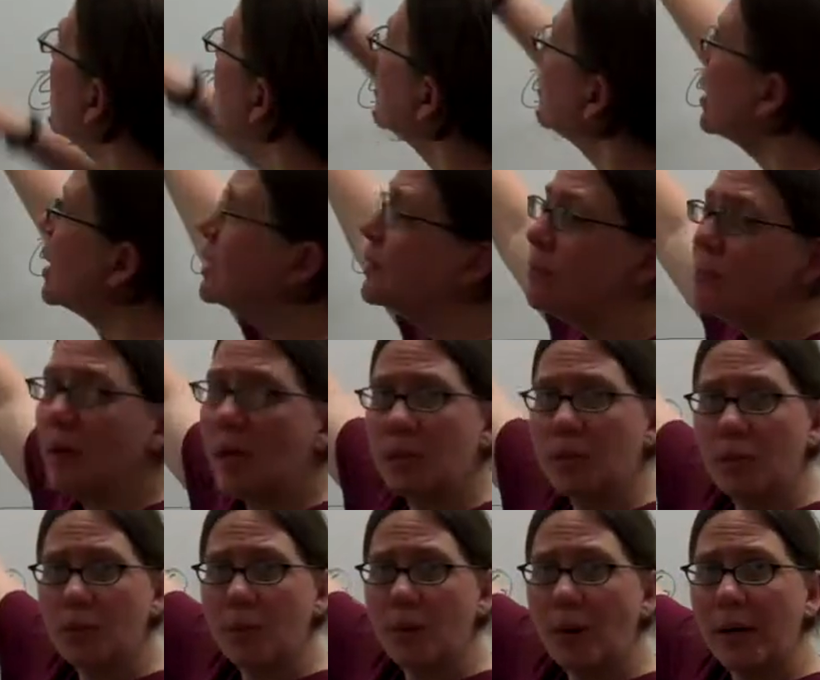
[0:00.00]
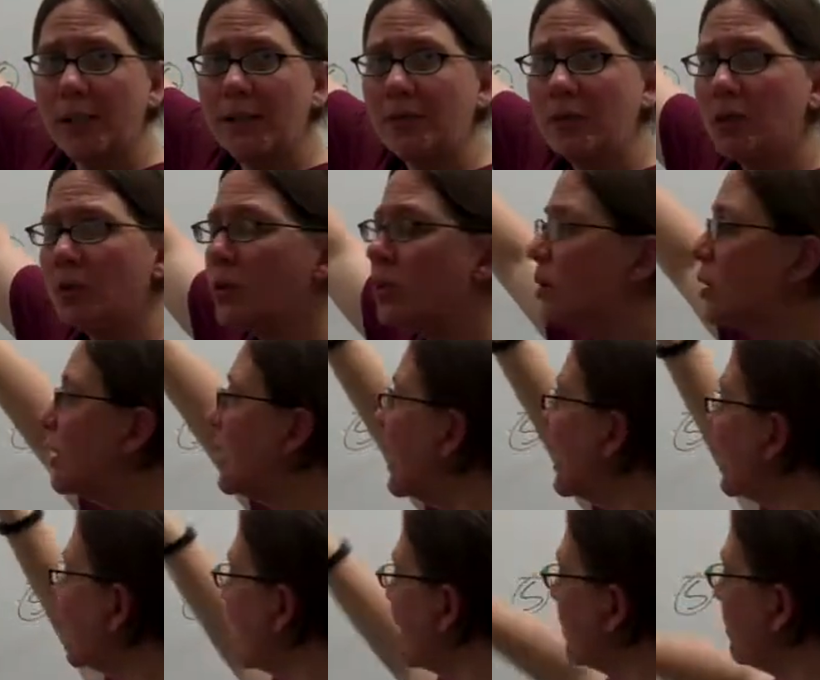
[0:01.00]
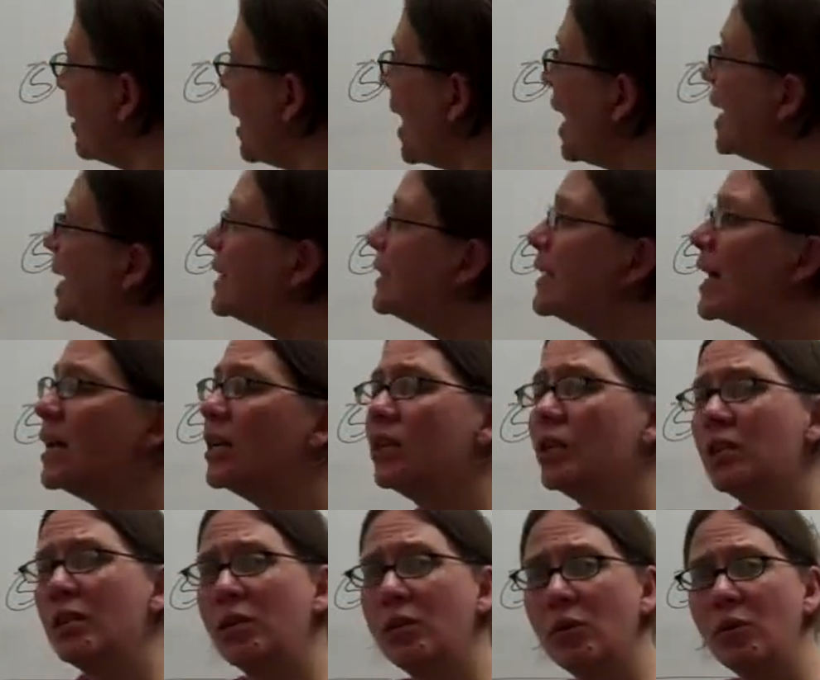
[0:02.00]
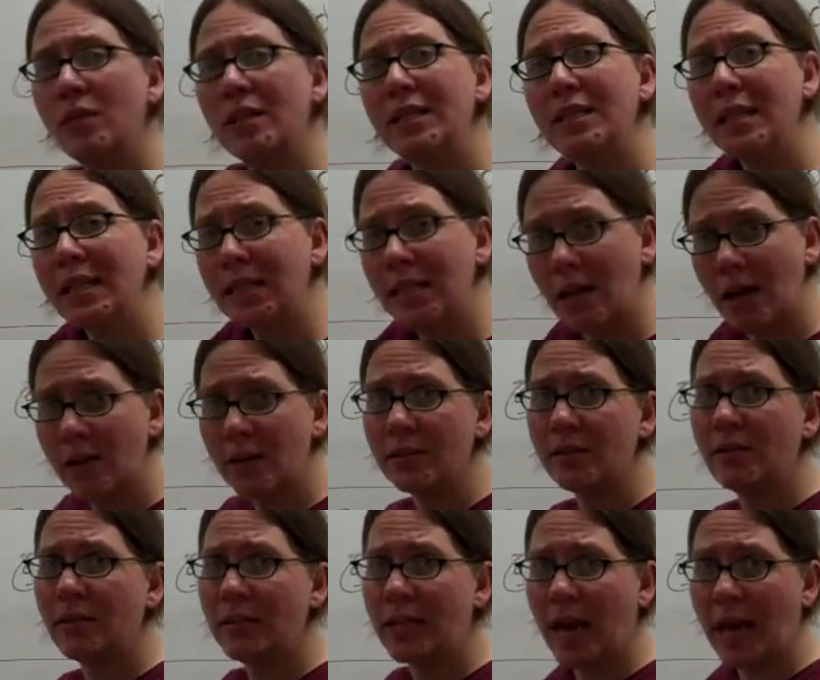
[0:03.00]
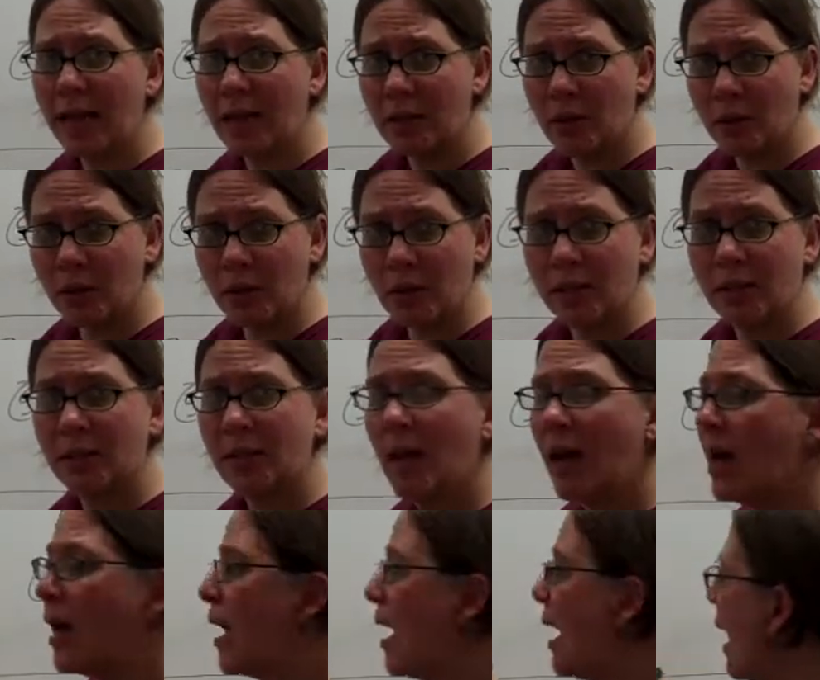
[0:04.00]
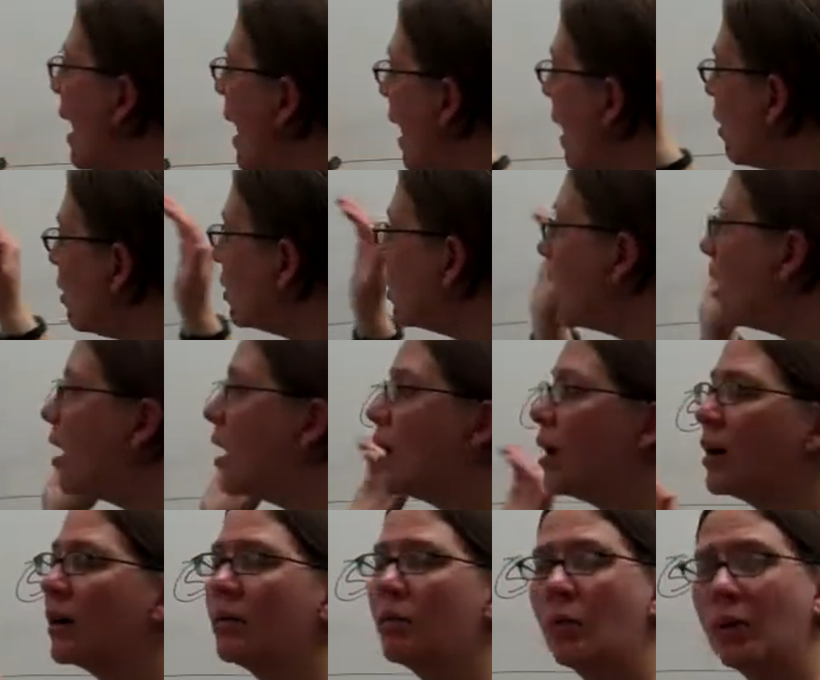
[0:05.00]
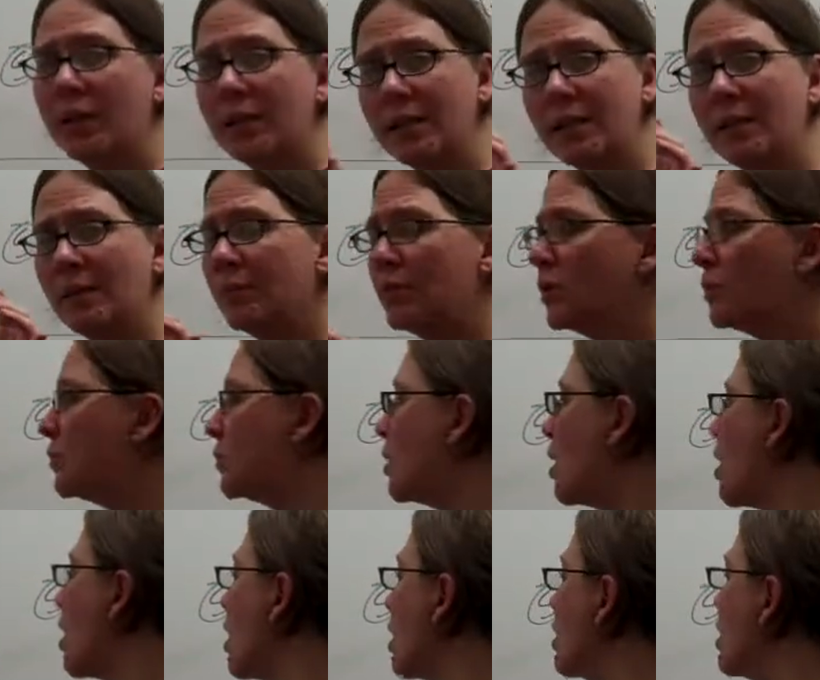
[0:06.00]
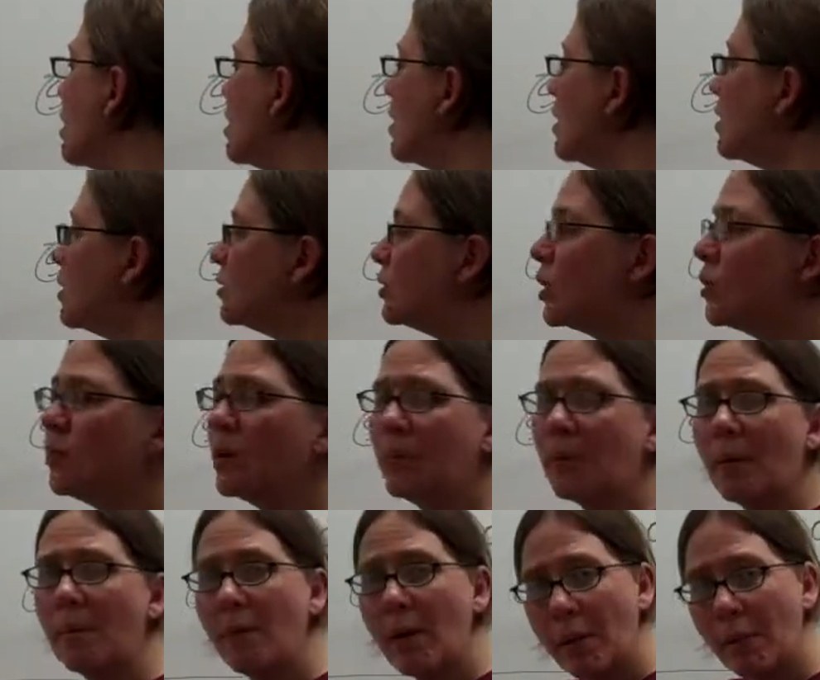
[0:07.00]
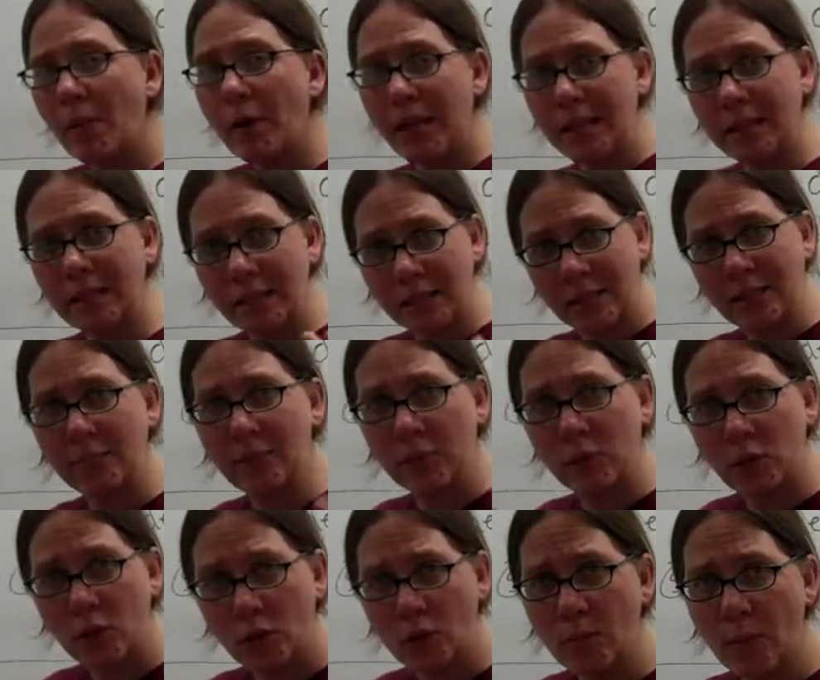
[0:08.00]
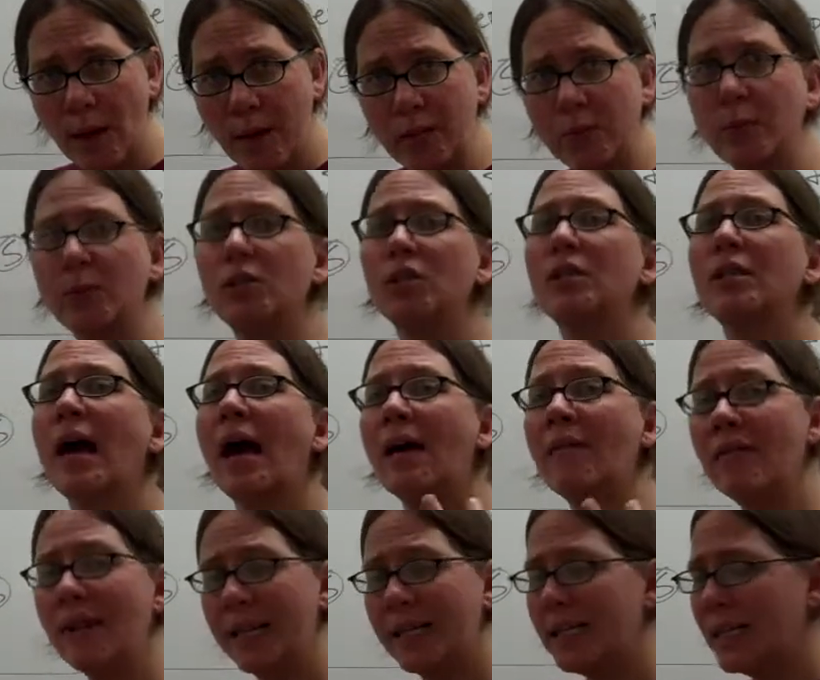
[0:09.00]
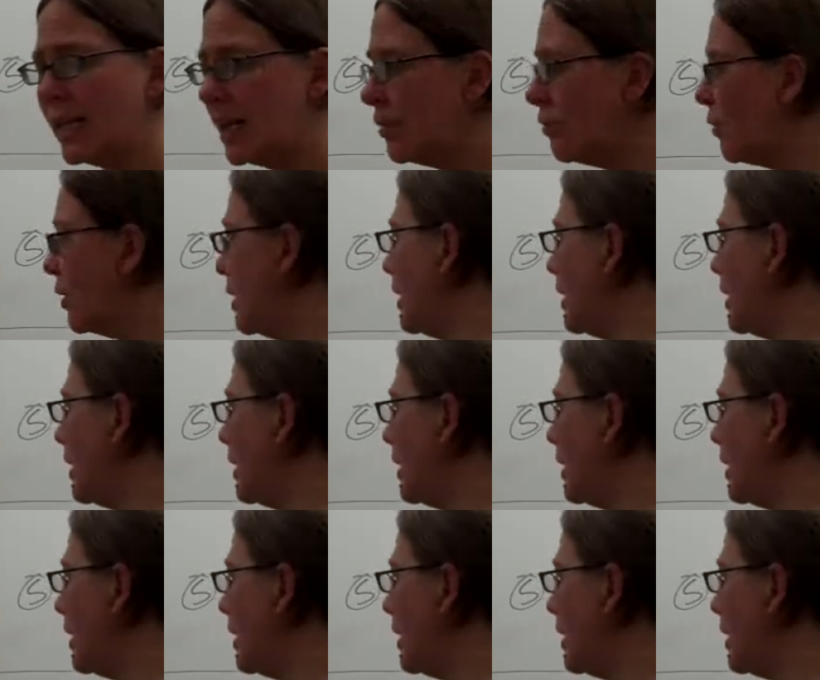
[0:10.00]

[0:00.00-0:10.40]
So that's major depressive disorder. Again, pay attention to the details of the diagnosis. How long, what the symptoms are. Don't worry about memorizing the symptoms too much, but just have an idea of